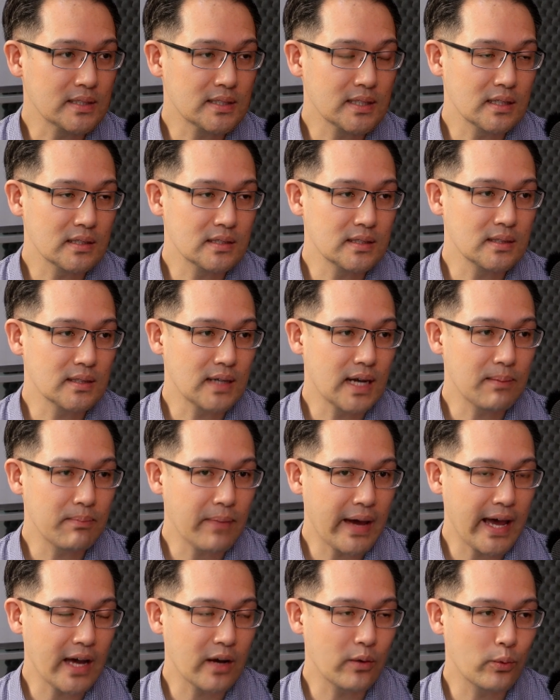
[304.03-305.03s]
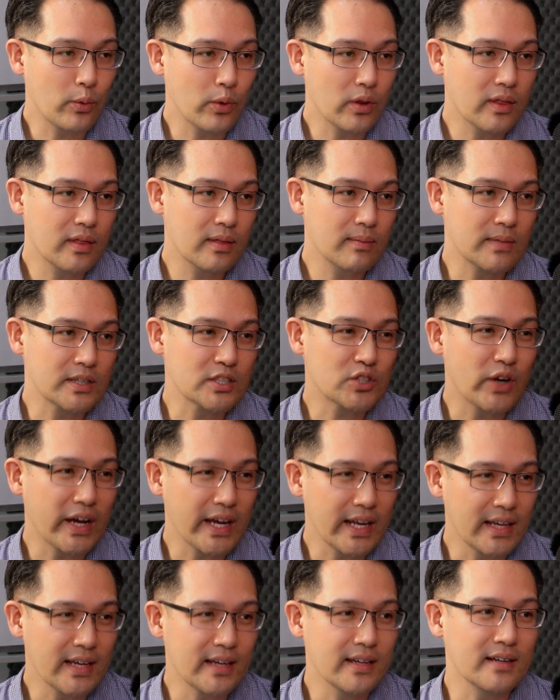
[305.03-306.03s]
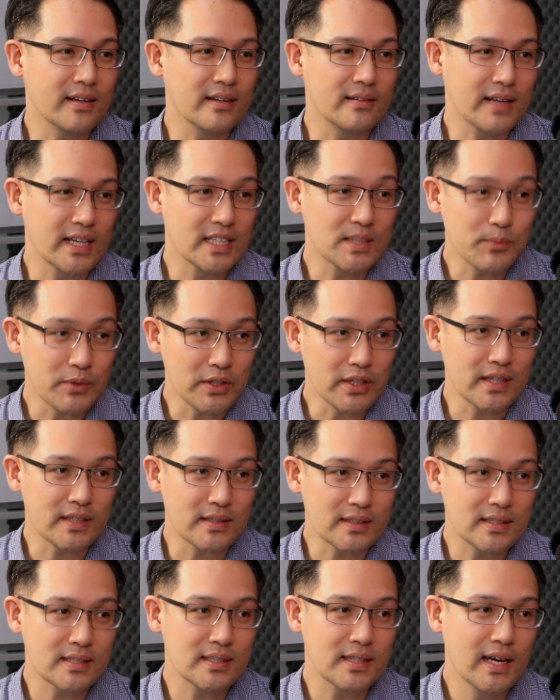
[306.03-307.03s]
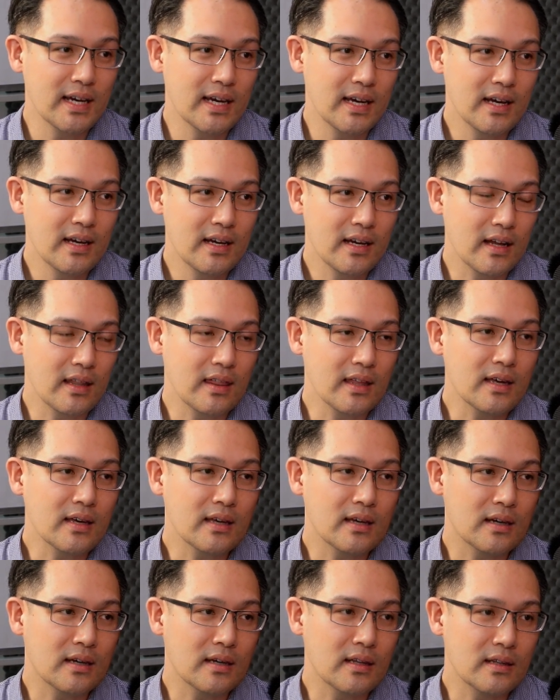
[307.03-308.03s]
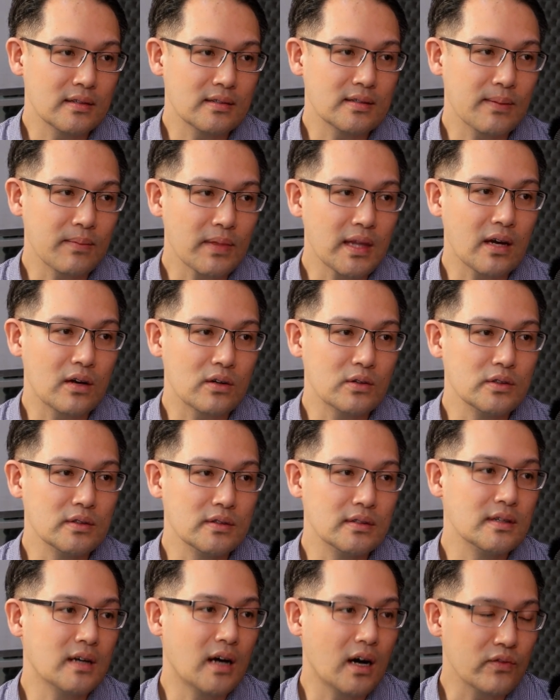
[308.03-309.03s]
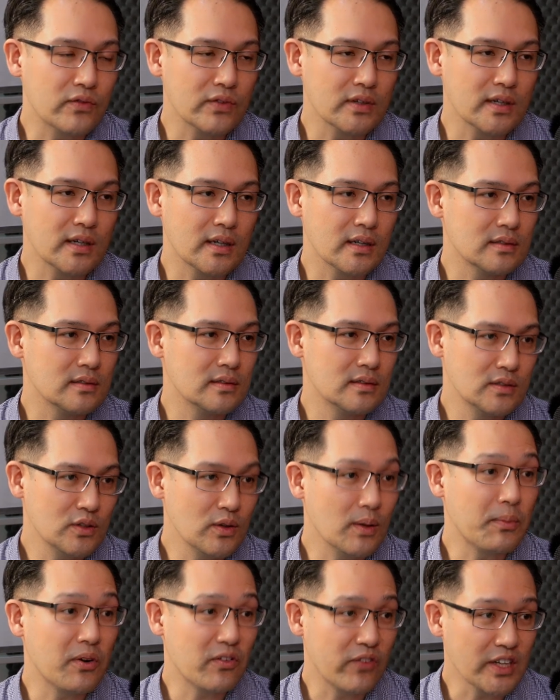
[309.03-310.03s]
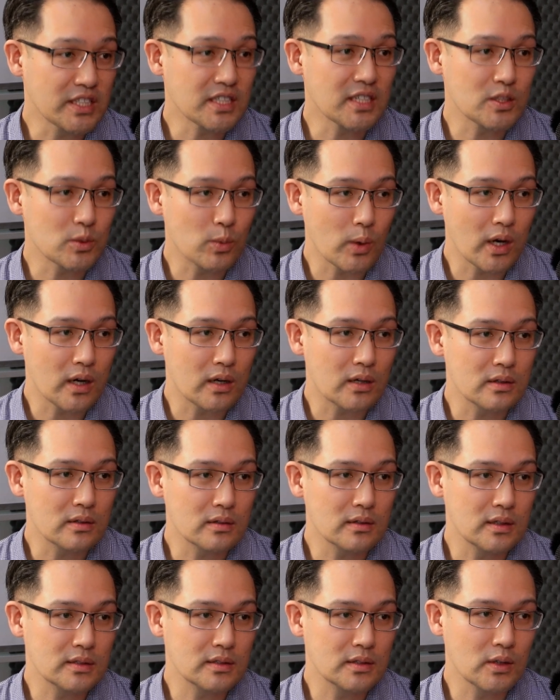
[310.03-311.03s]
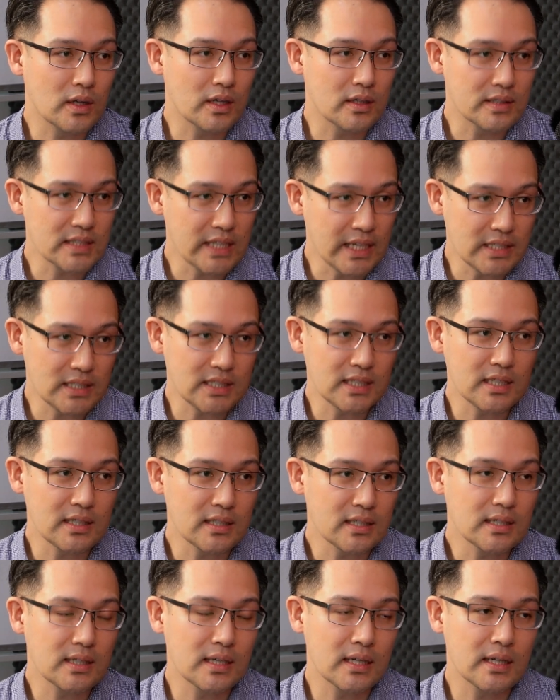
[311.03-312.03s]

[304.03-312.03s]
to come back with my training and experience, I think there's something I could offer to the profession as well. Do a lot of teaching